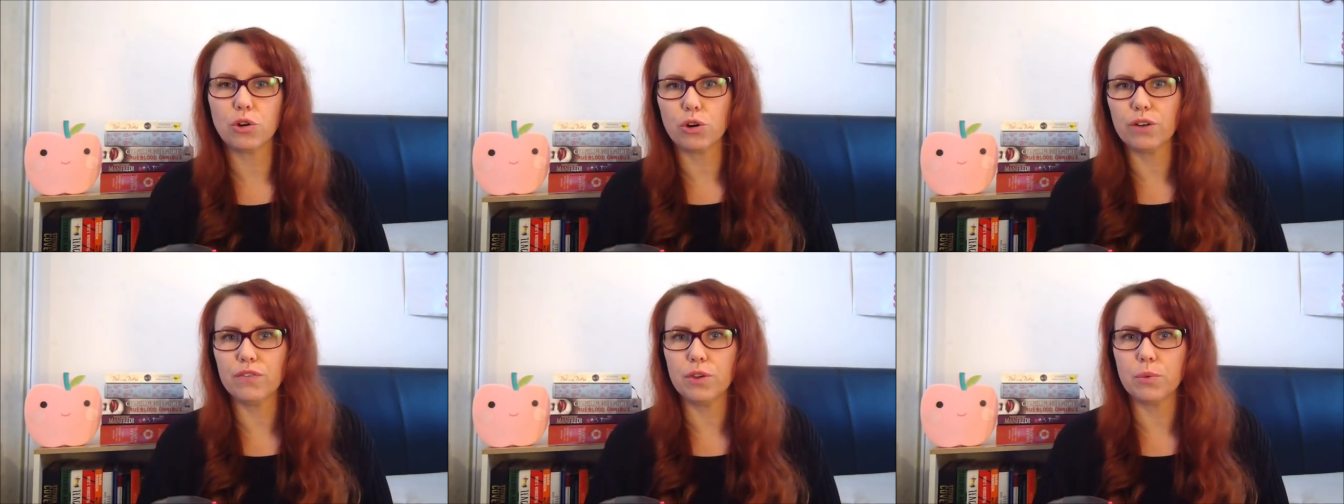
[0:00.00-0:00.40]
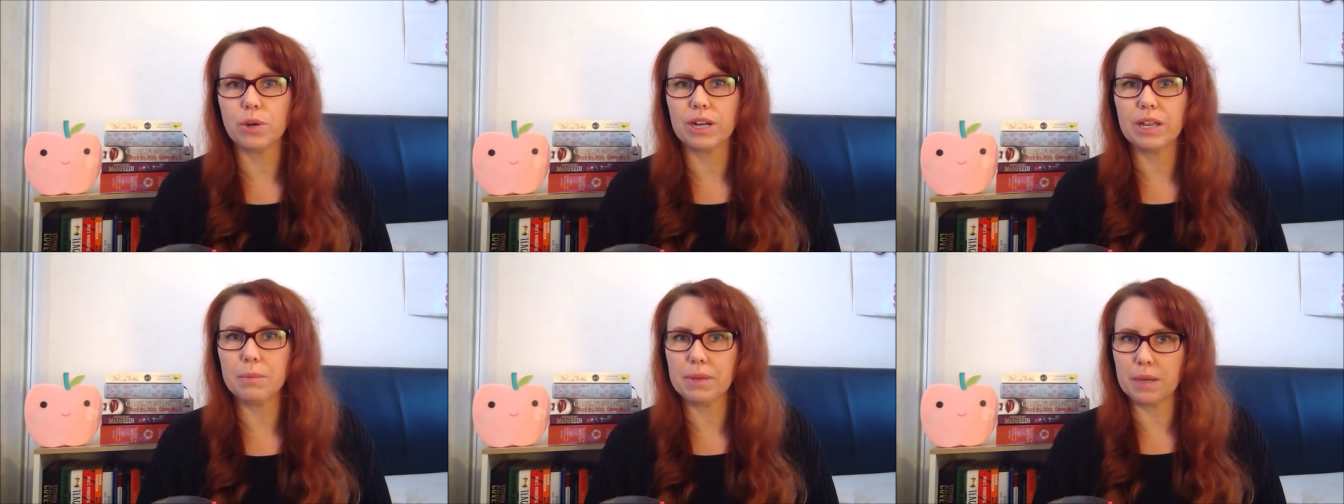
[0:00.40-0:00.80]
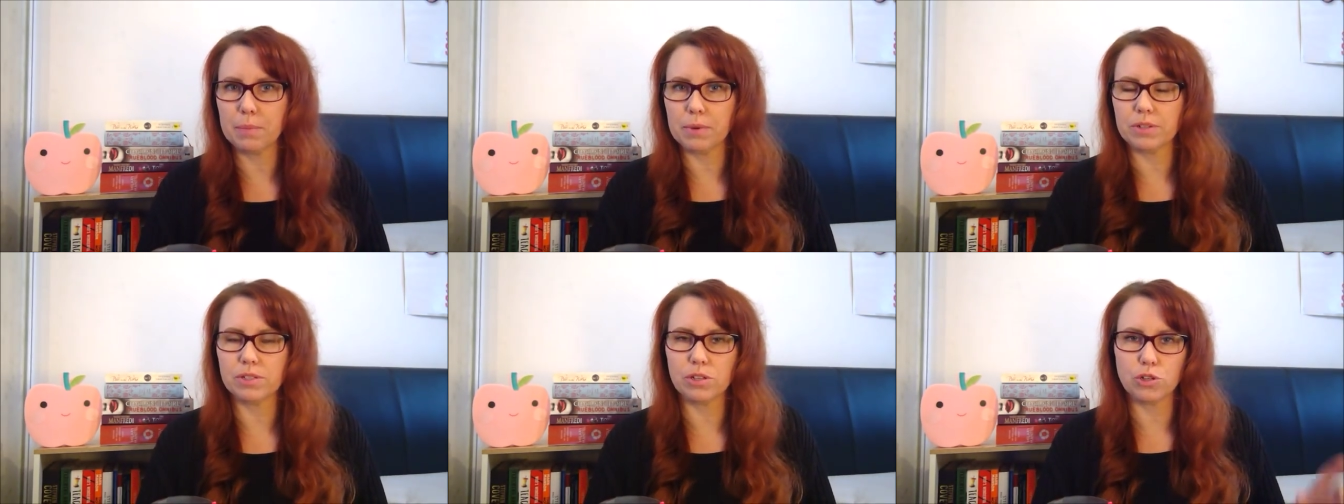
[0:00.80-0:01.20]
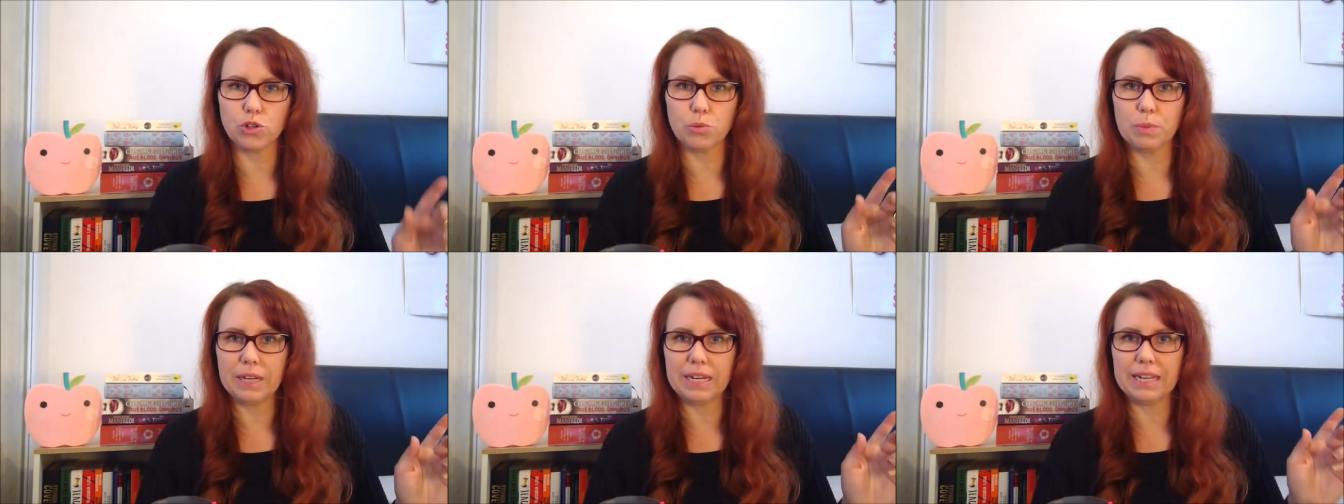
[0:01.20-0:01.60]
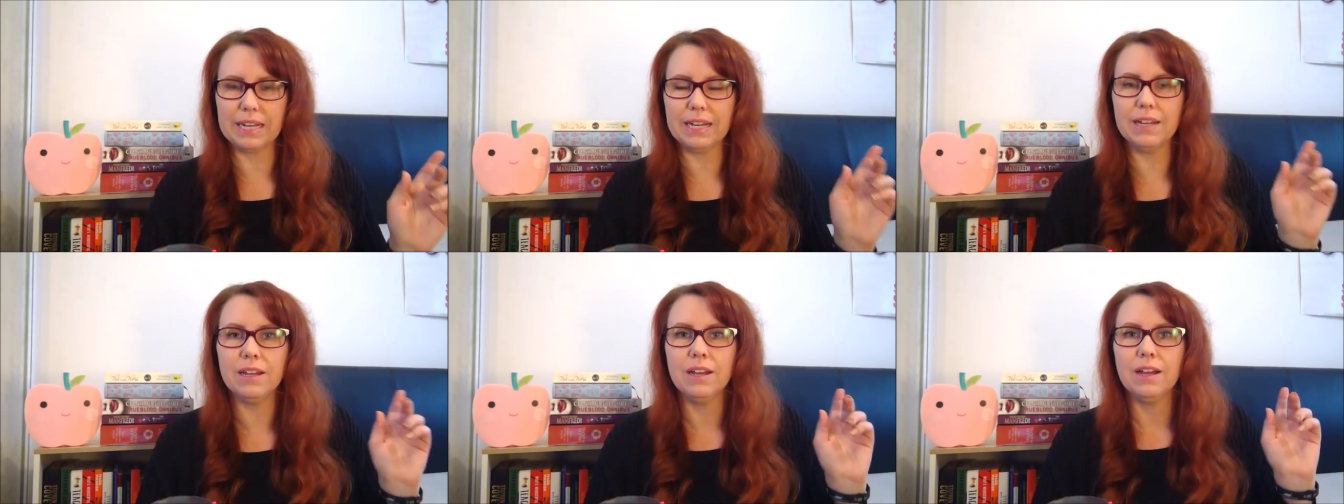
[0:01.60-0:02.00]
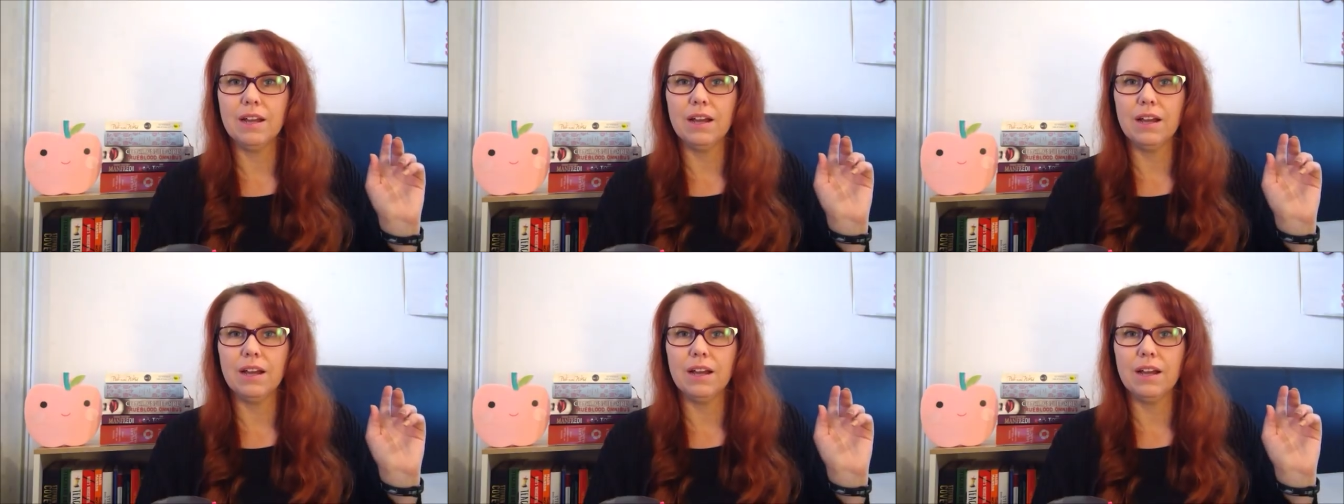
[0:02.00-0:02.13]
Or if you want to hit me up on social media,